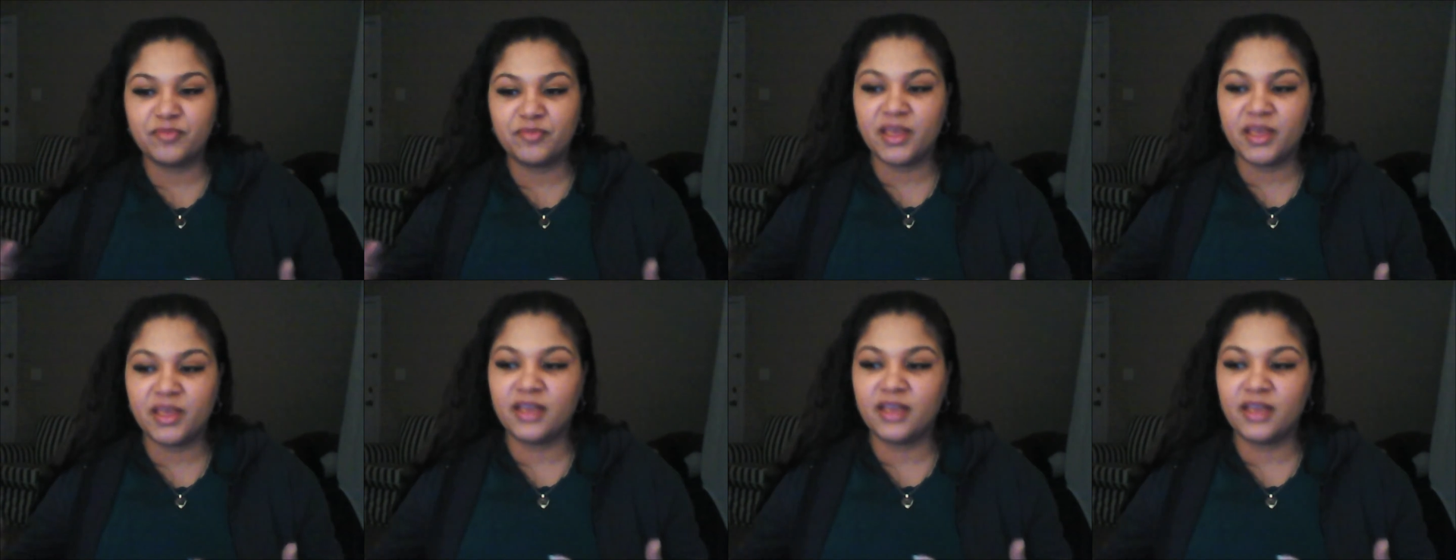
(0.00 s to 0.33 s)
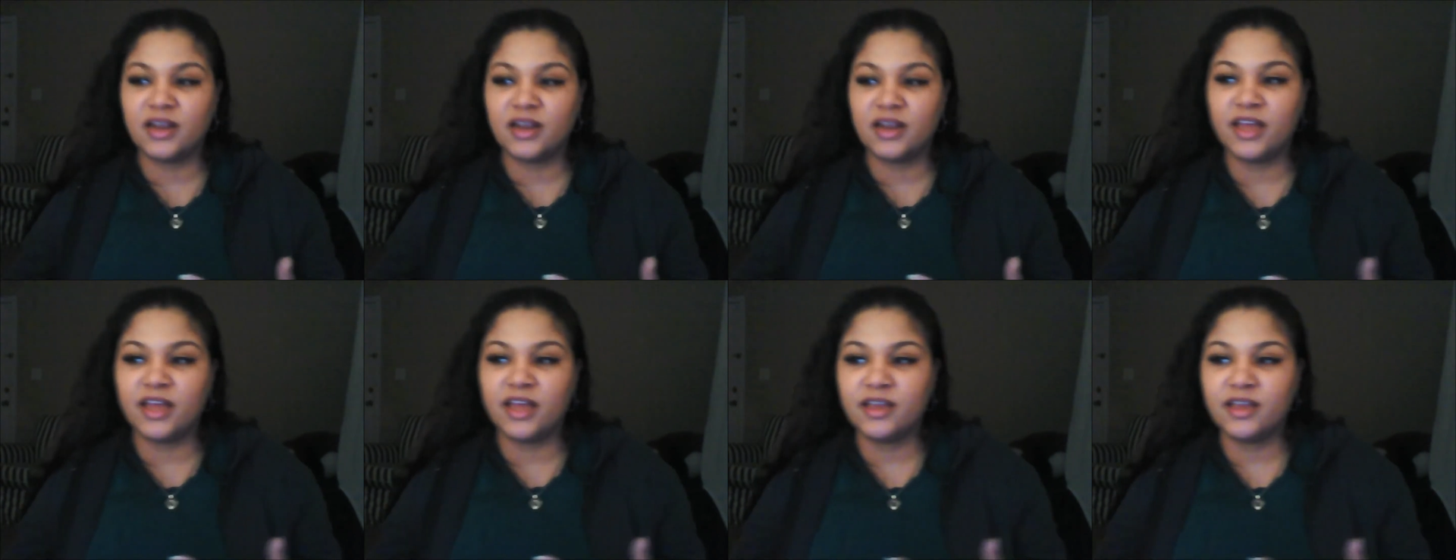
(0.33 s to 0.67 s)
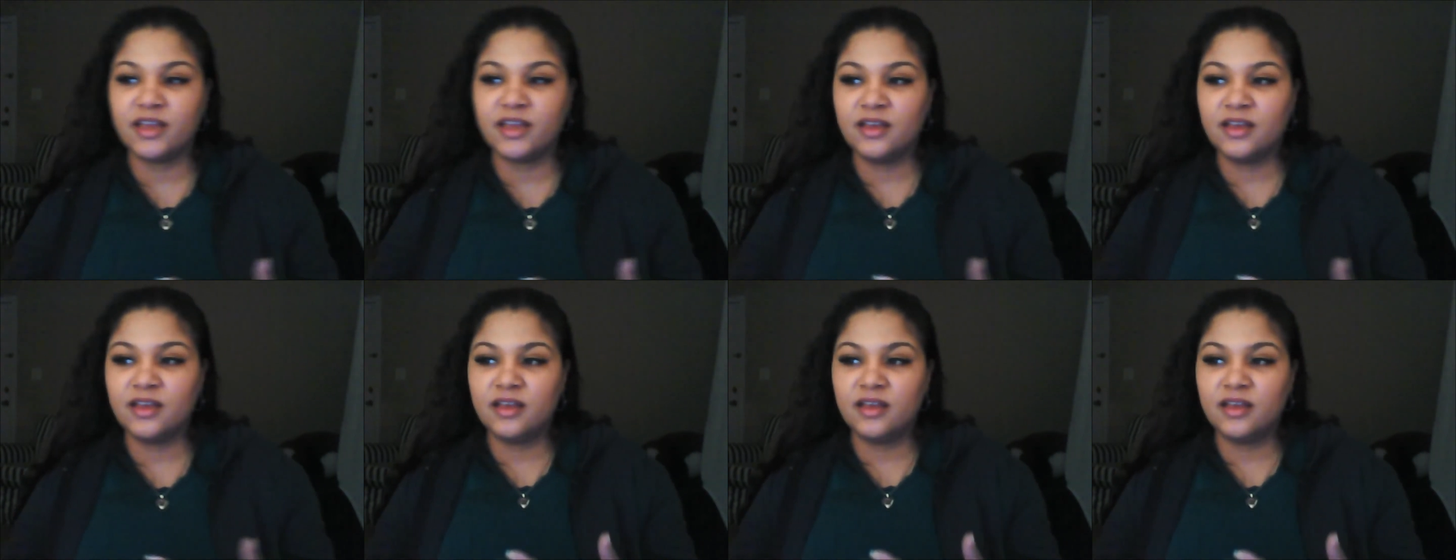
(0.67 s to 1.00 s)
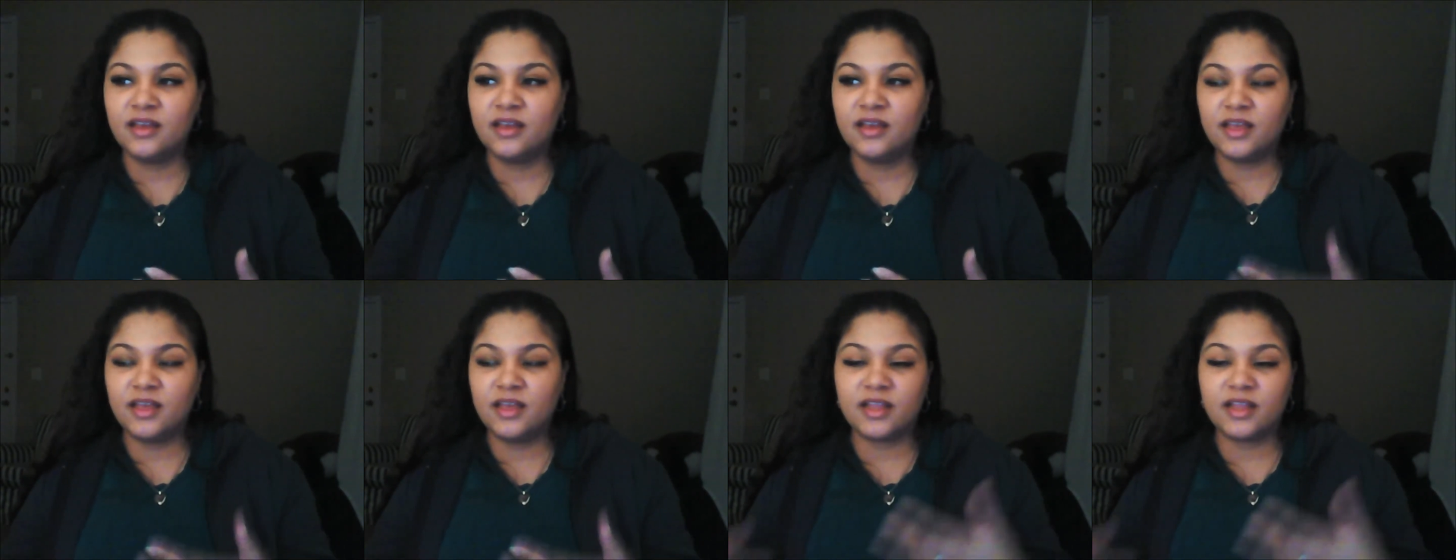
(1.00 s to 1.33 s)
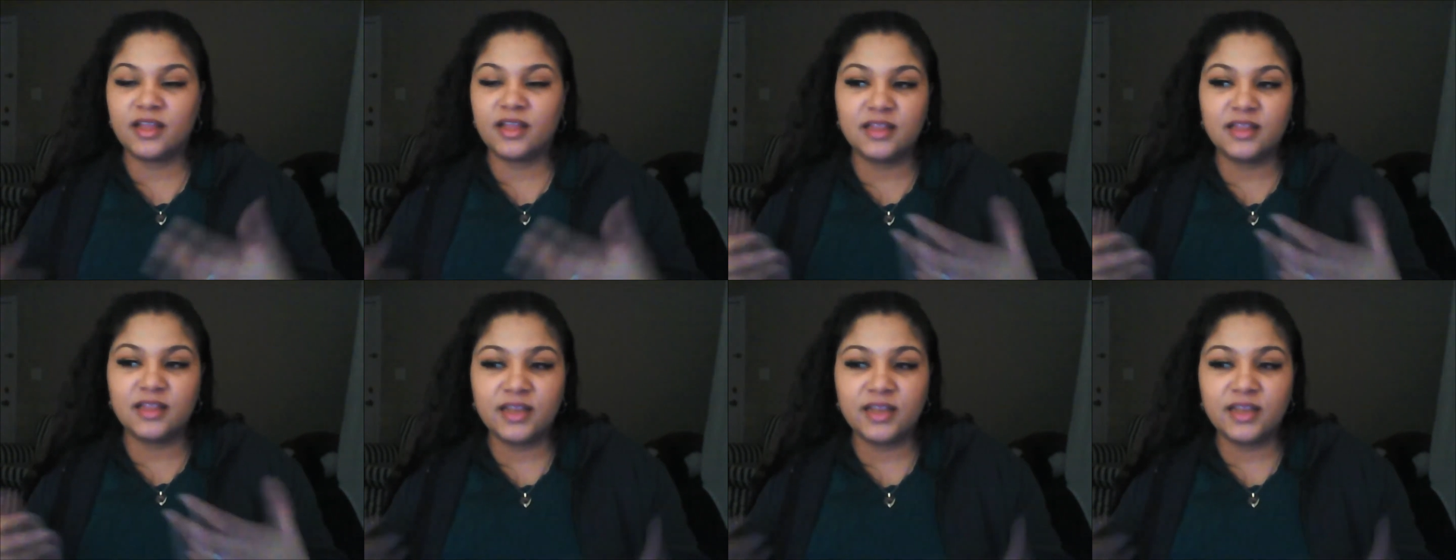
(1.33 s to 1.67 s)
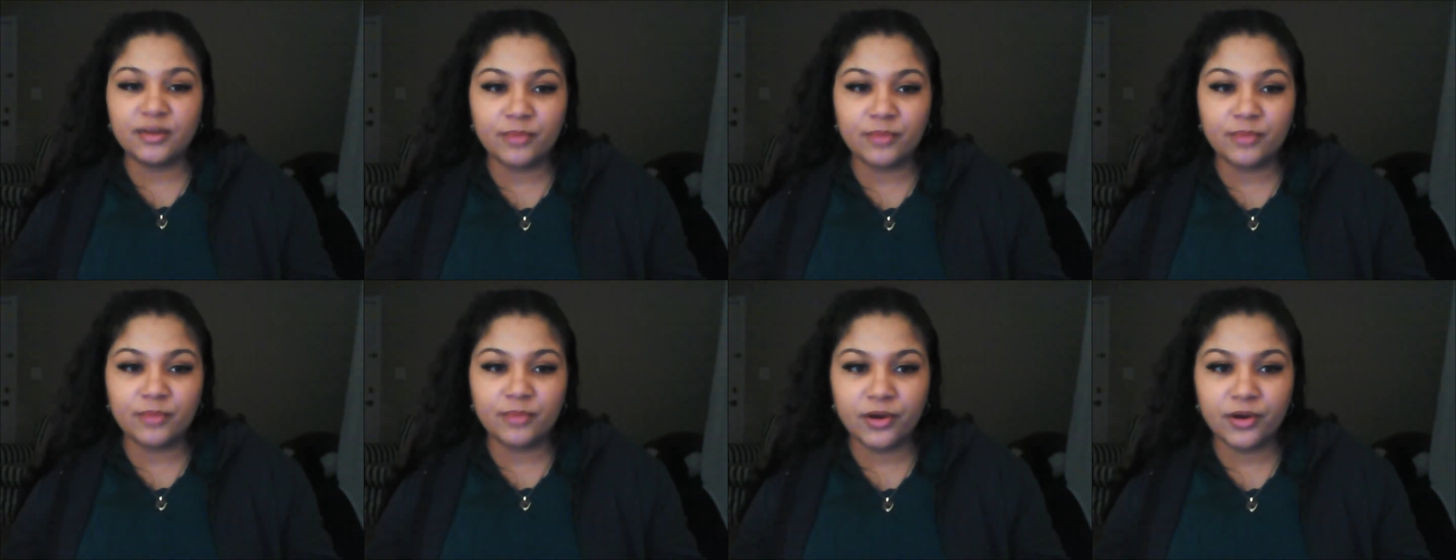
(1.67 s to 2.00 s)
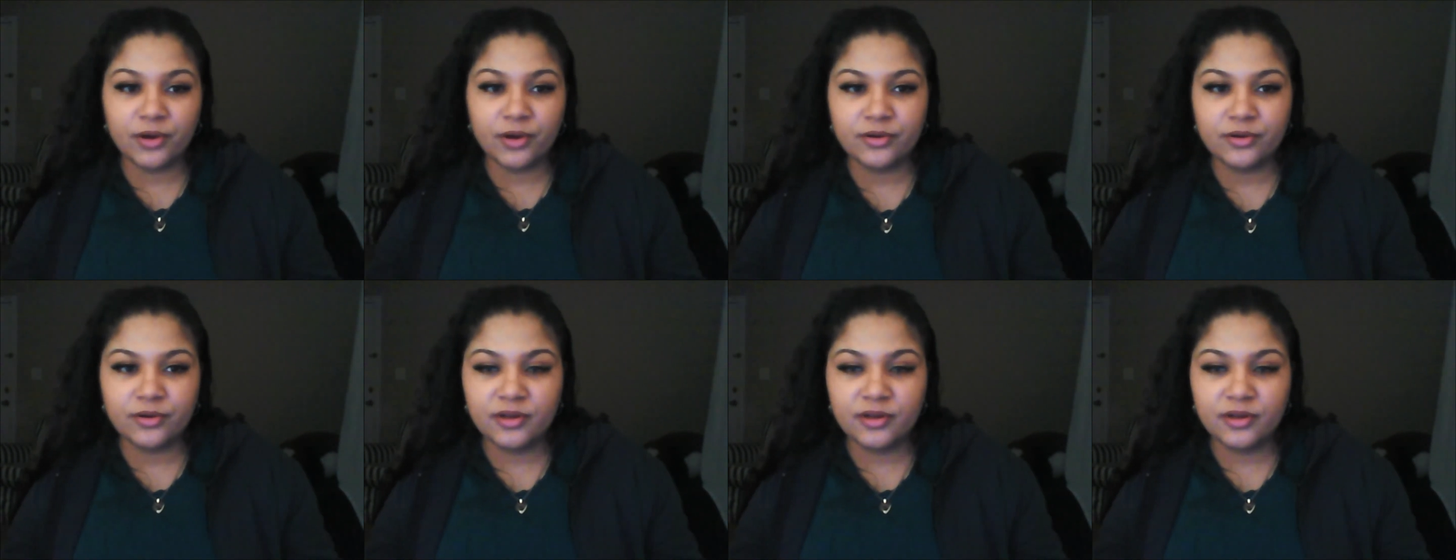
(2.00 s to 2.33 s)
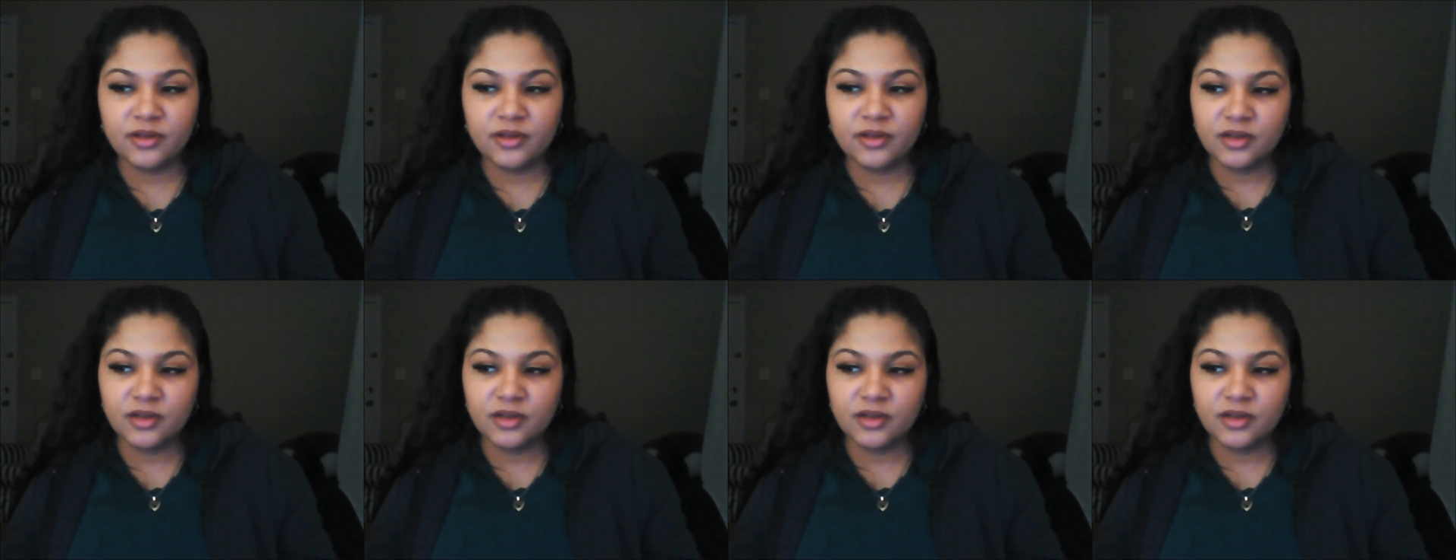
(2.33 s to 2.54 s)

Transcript: being like in cleanup mode.